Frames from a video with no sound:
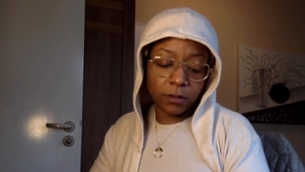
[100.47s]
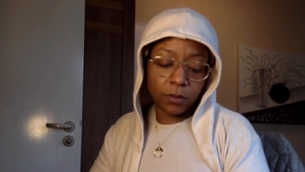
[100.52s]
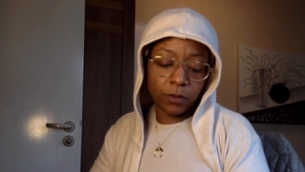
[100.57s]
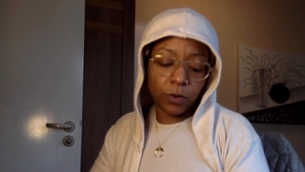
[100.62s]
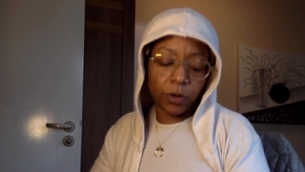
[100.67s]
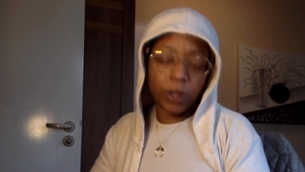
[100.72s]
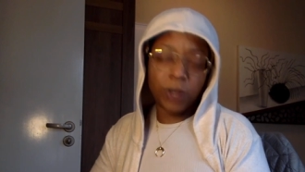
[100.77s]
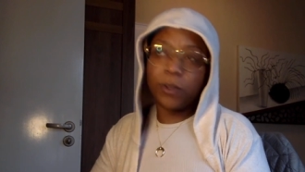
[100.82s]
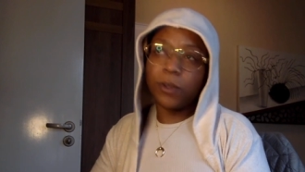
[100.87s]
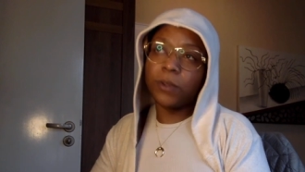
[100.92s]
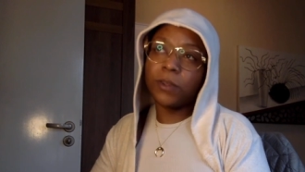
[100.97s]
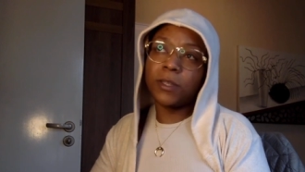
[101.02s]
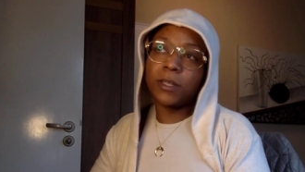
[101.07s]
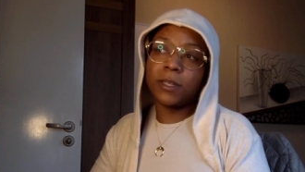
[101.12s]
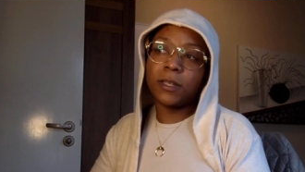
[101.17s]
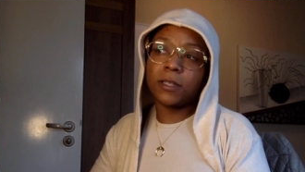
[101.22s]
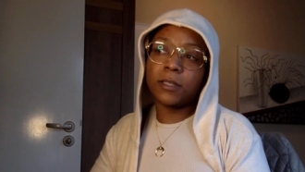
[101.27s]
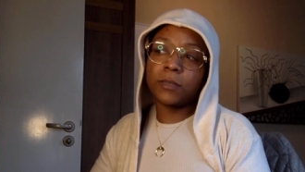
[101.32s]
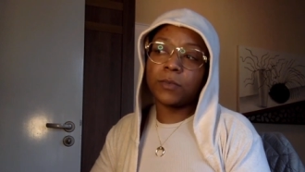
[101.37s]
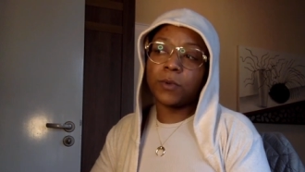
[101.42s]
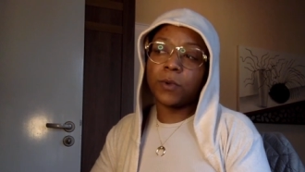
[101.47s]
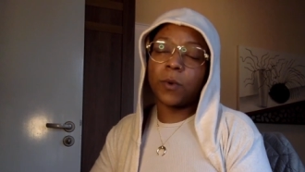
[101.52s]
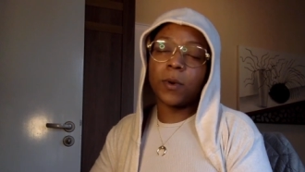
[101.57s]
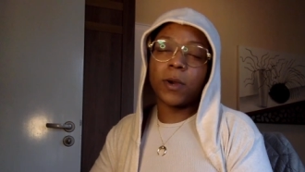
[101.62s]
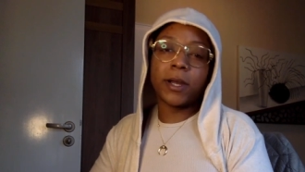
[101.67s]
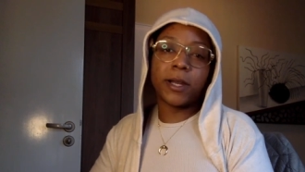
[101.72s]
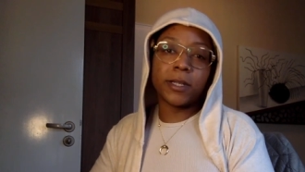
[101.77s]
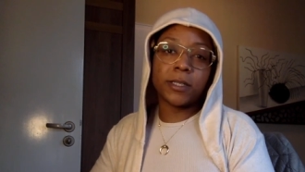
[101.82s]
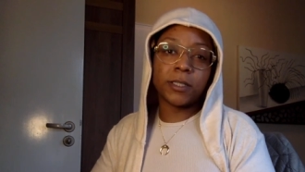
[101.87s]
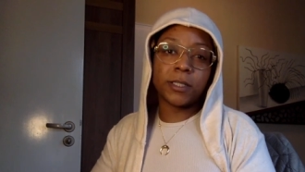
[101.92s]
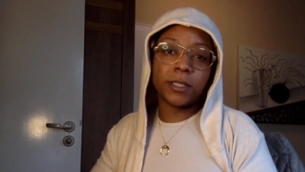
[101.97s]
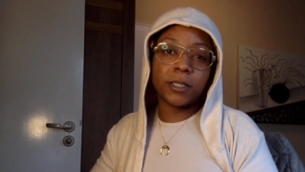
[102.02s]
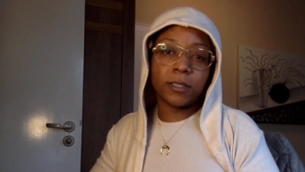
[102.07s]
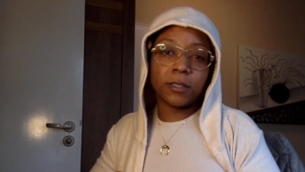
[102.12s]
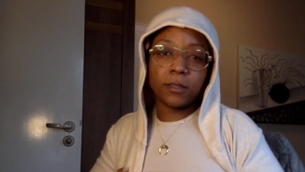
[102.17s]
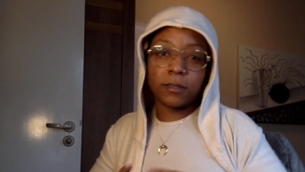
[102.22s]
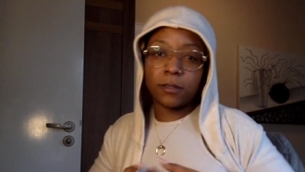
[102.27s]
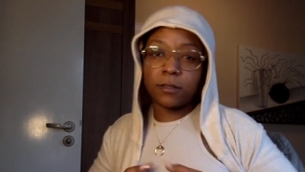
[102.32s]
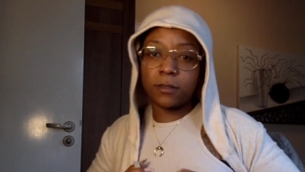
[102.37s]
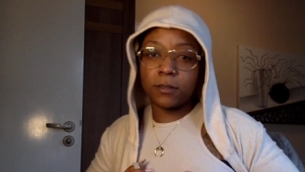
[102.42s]
Or I know that it requires
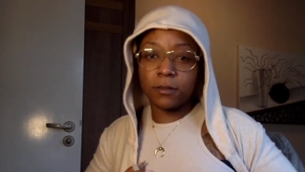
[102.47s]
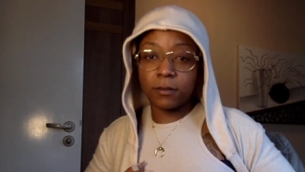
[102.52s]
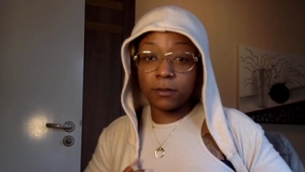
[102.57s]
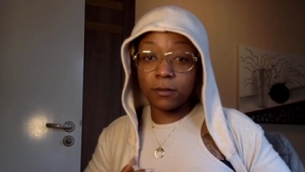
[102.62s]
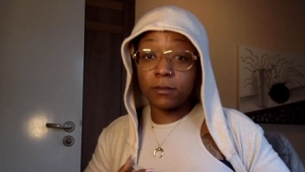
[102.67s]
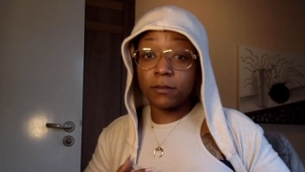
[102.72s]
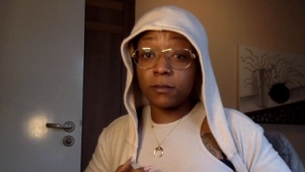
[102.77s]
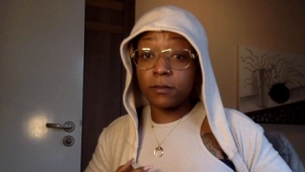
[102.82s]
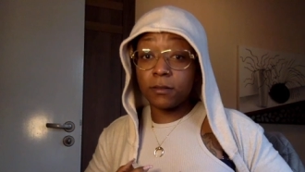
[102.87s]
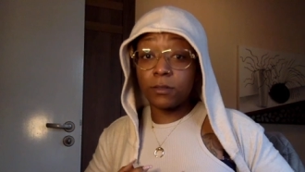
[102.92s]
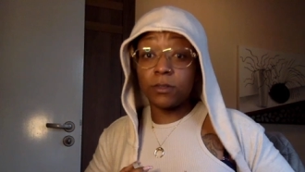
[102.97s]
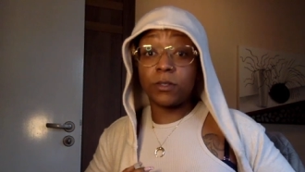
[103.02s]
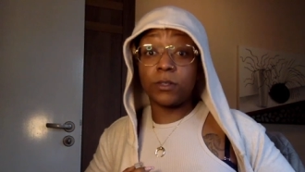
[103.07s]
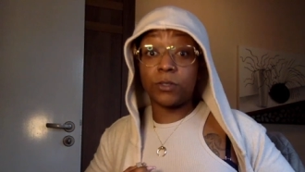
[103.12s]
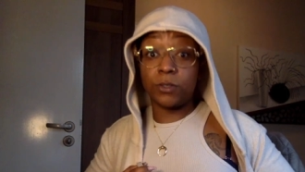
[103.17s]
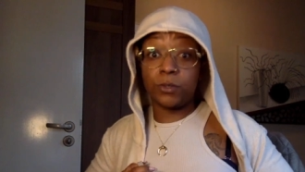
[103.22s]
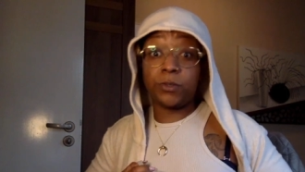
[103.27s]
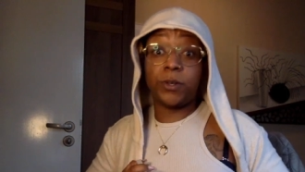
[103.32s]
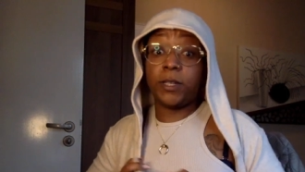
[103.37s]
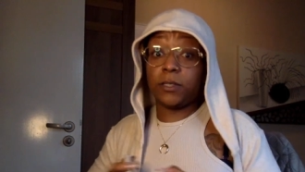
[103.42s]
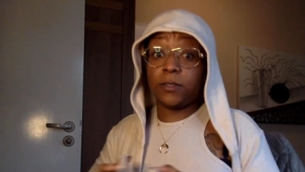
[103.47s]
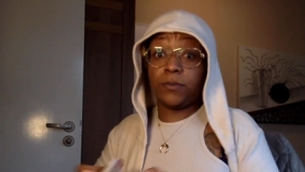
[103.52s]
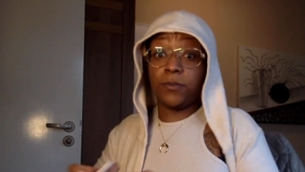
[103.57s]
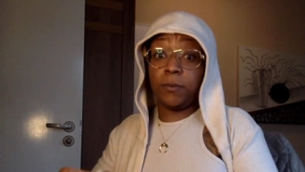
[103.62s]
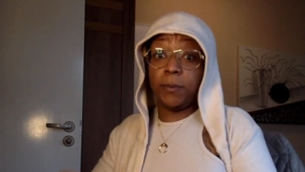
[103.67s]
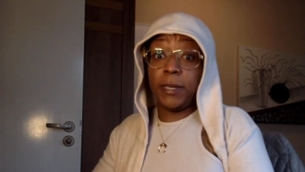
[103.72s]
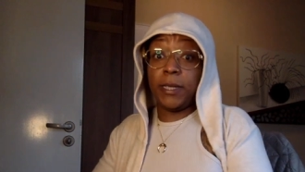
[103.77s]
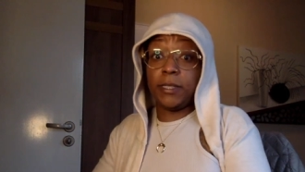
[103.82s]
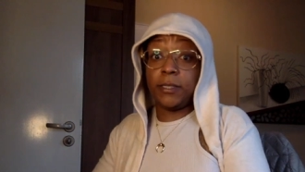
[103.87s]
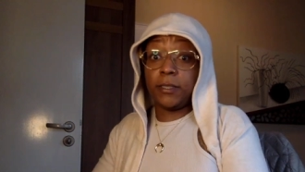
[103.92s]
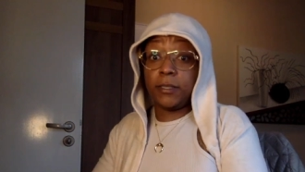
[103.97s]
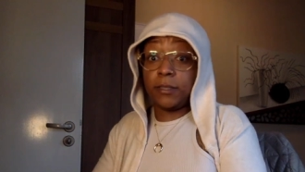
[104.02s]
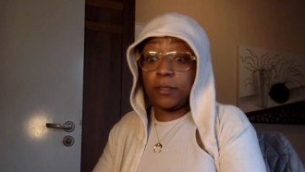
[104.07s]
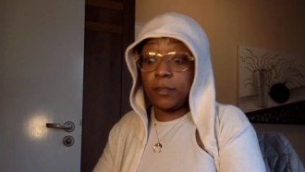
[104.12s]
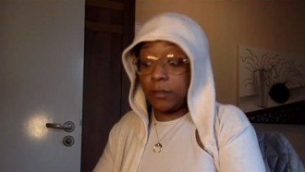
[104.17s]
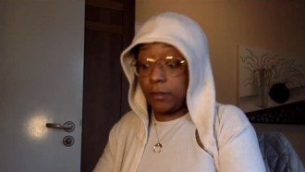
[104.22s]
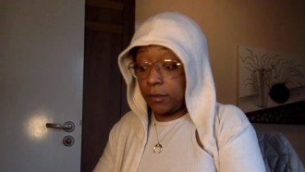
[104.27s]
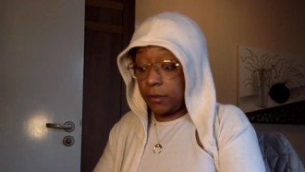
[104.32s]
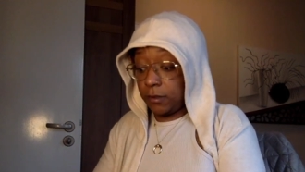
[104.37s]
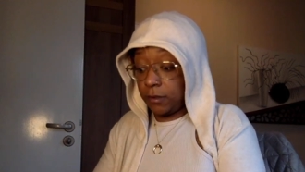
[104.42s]
a transformation
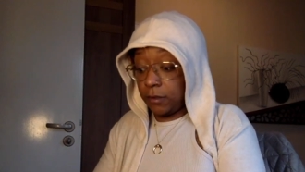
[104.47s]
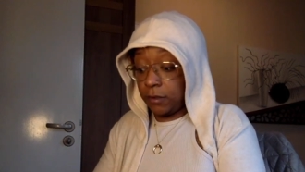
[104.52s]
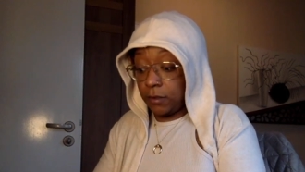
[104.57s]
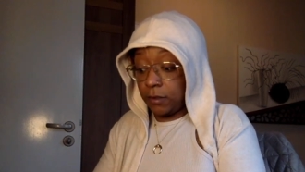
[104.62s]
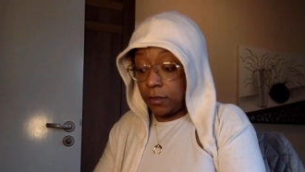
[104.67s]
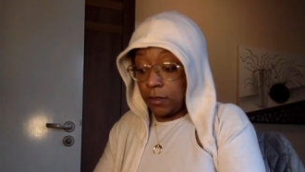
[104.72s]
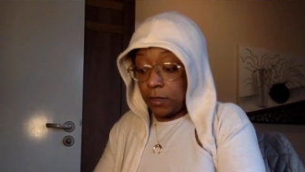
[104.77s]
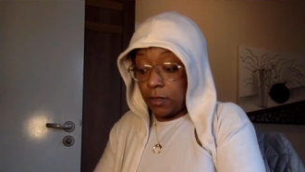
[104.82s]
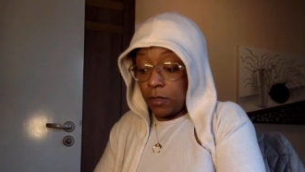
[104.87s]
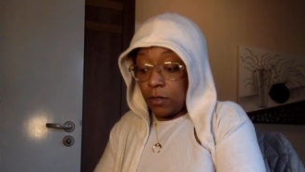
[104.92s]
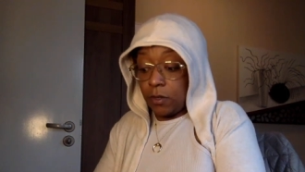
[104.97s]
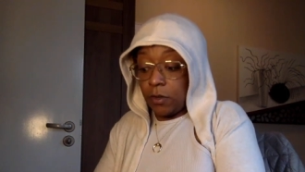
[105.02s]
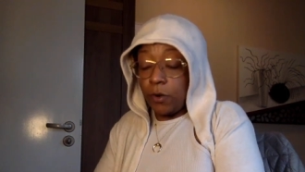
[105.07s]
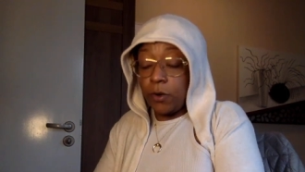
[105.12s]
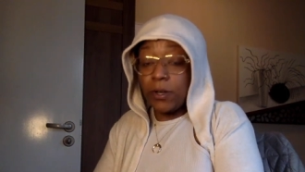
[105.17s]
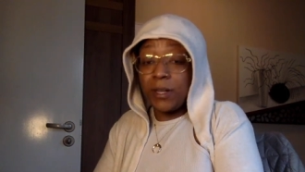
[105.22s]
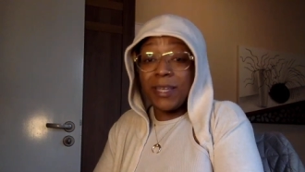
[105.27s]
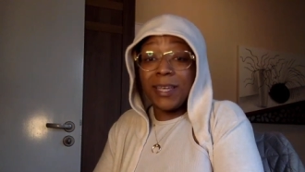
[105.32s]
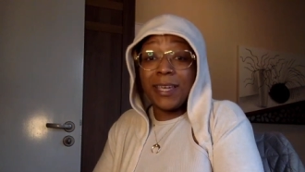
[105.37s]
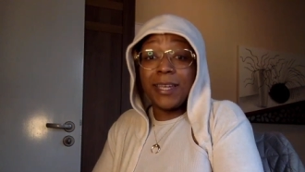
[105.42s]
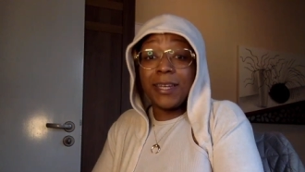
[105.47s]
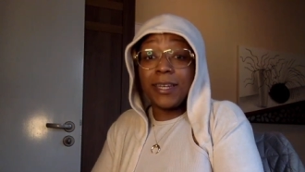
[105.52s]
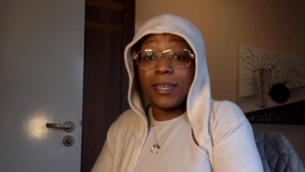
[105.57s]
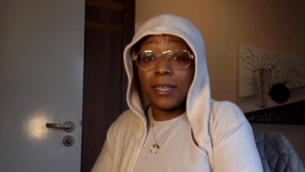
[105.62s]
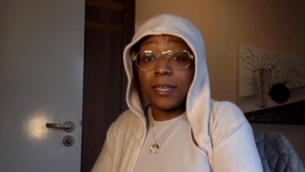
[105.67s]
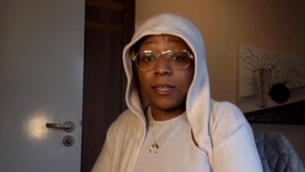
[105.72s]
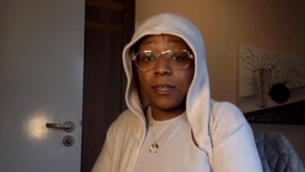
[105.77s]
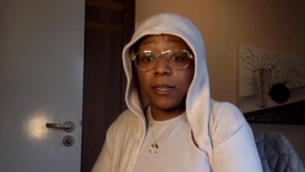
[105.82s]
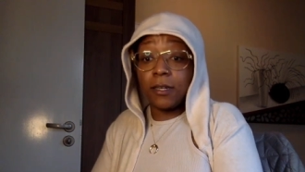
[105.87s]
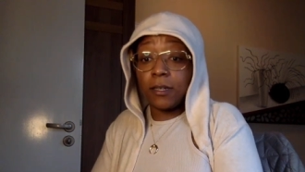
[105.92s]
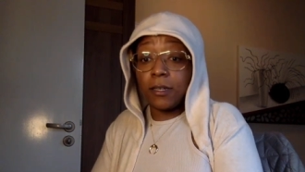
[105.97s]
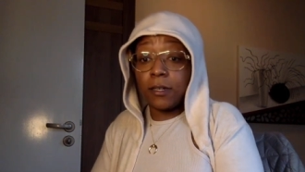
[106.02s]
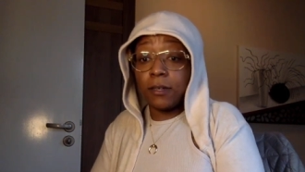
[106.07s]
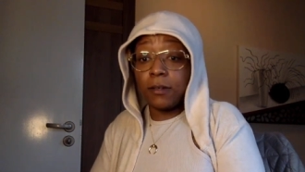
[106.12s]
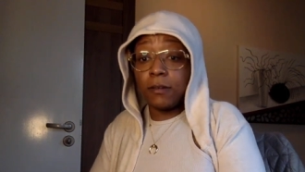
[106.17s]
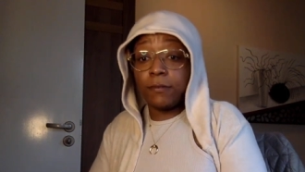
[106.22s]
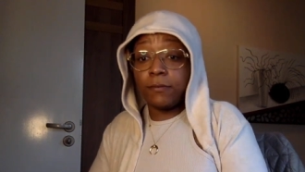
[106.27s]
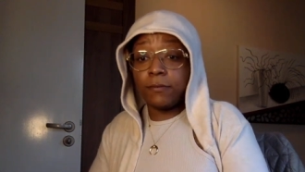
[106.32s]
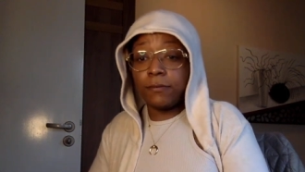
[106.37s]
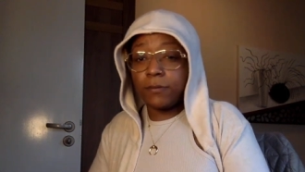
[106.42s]
or an ending
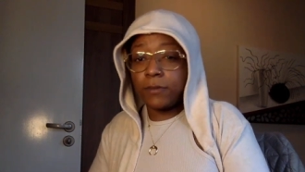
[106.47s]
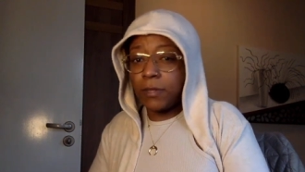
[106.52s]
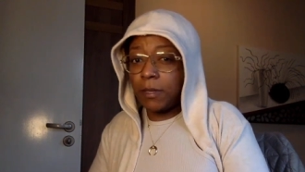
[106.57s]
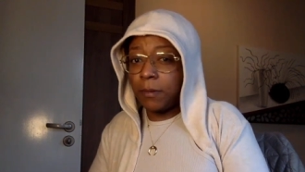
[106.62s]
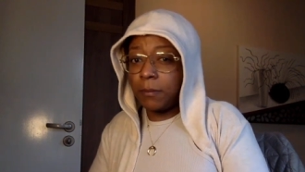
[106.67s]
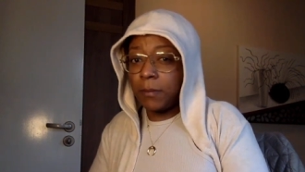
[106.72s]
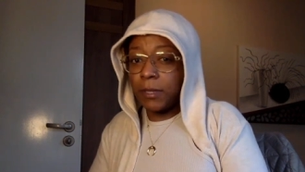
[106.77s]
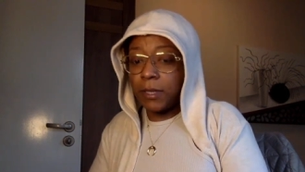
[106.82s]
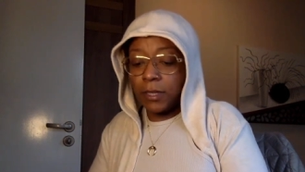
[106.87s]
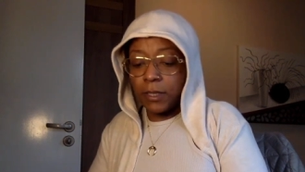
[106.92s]
of something.